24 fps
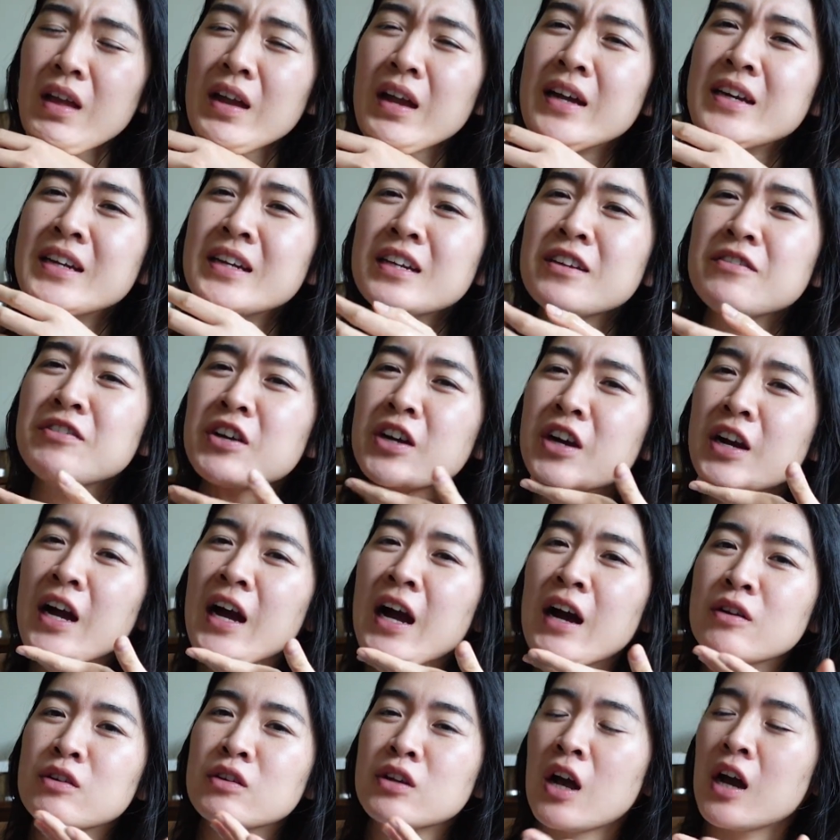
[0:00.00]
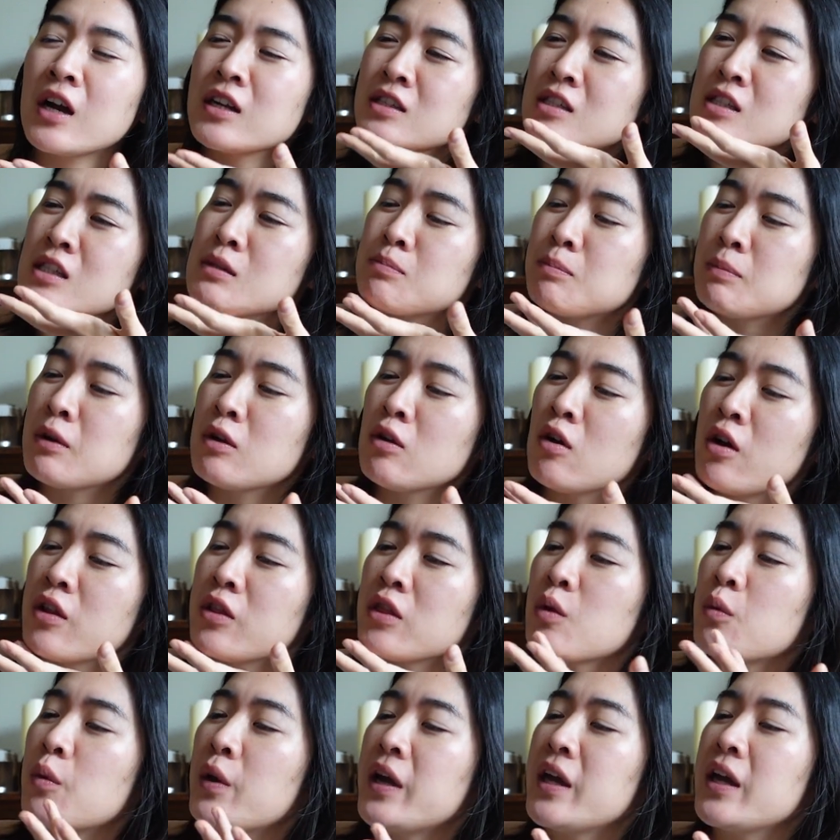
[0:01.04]
I need to figure out how not to spill on
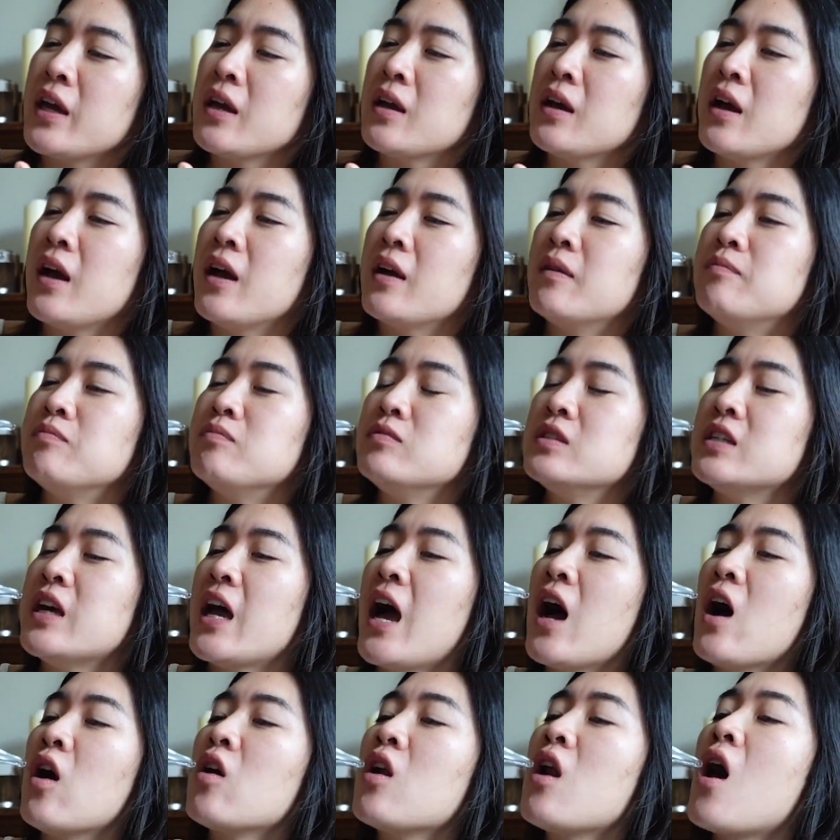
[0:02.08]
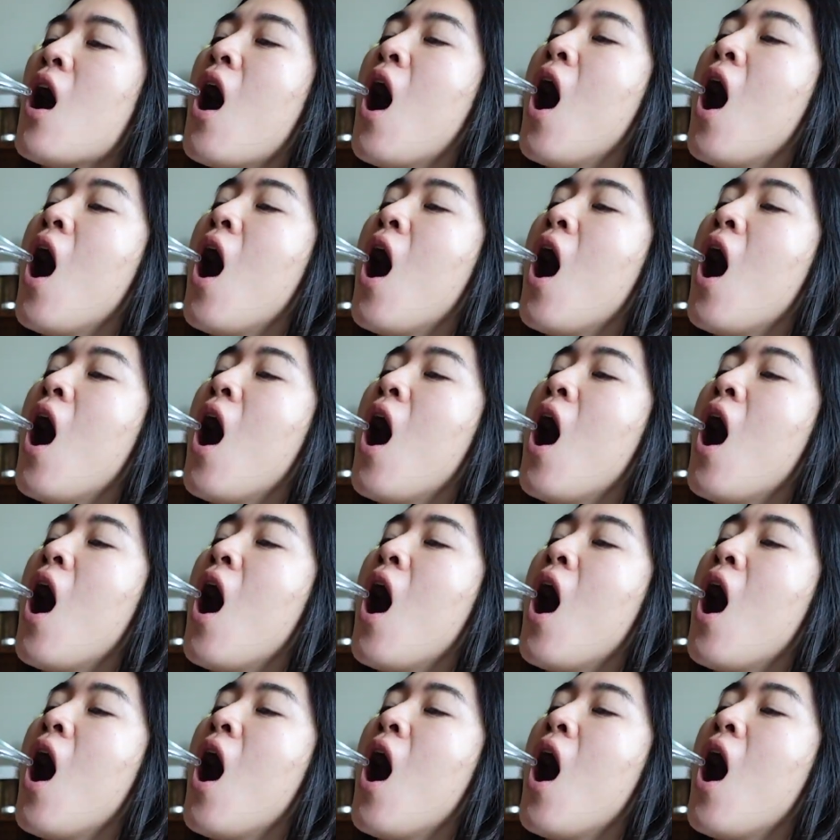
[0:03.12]
the way down.